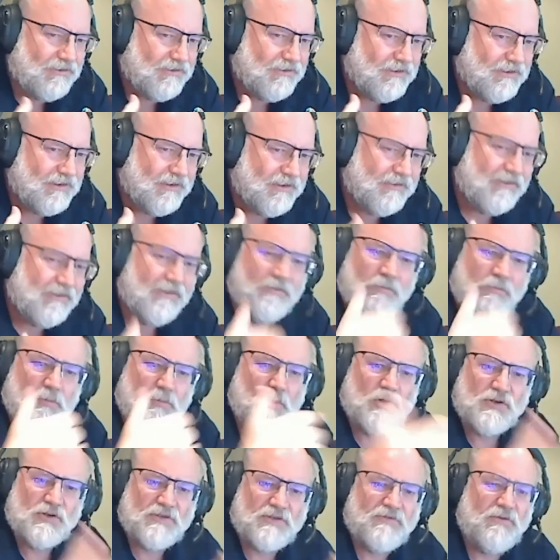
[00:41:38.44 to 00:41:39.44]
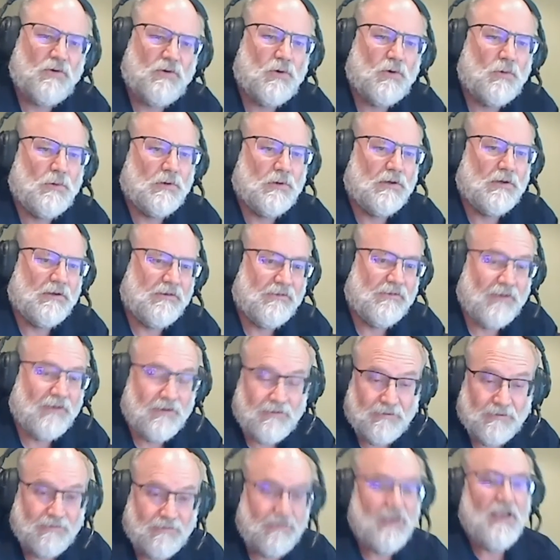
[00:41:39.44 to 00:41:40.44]
this has pushed forward?
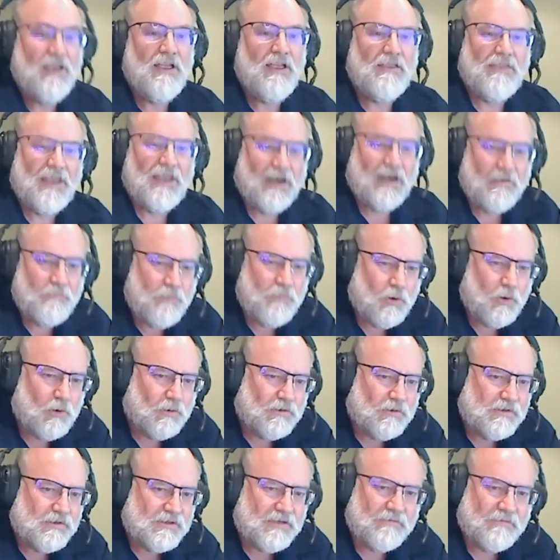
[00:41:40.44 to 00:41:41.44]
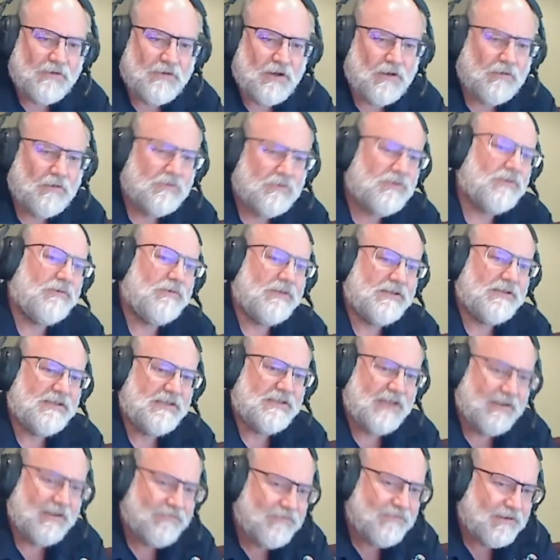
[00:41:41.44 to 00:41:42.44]
So that importance of culture is
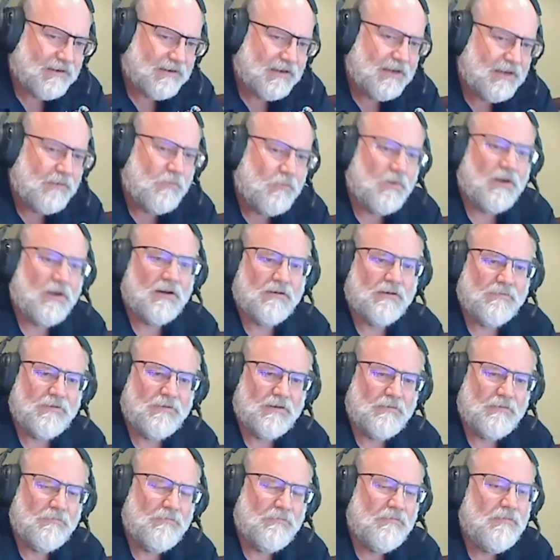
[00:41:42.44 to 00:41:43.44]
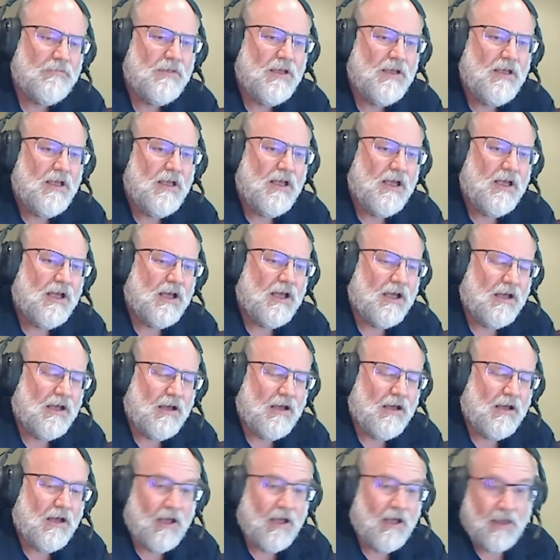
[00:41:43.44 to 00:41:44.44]
definitely one of them.
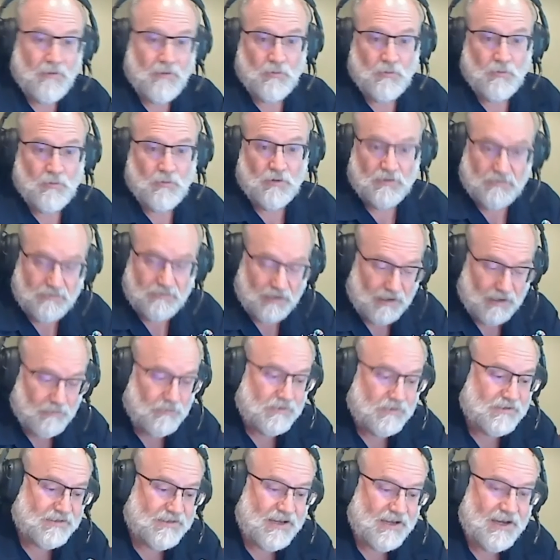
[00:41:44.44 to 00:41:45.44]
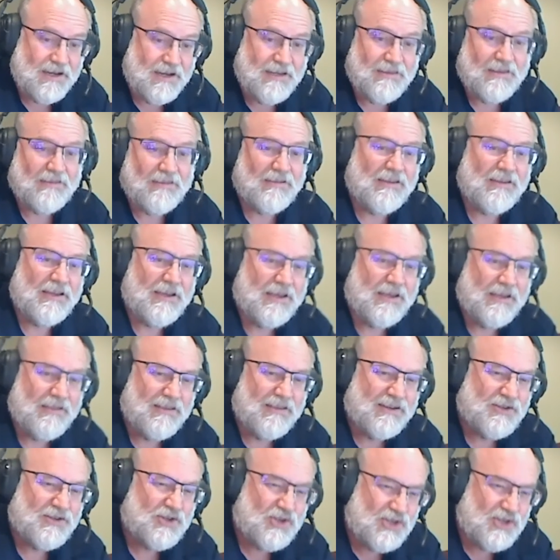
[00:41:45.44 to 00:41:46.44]
I would say that the
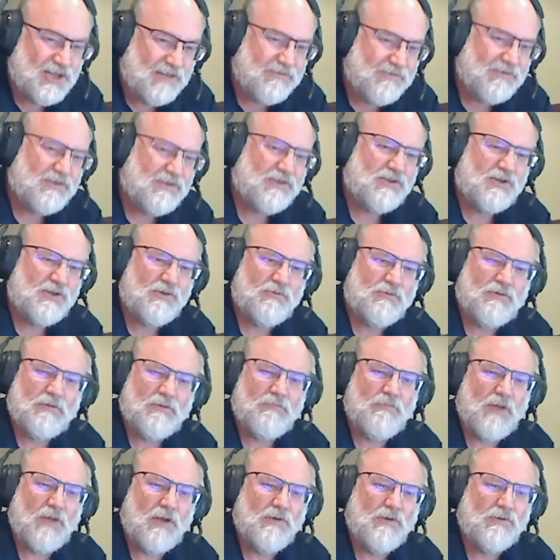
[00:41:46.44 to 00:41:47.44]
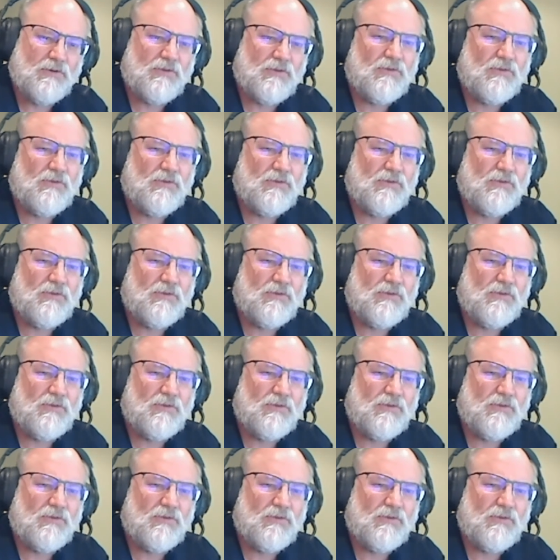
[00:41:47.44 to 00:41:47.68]
shift to remote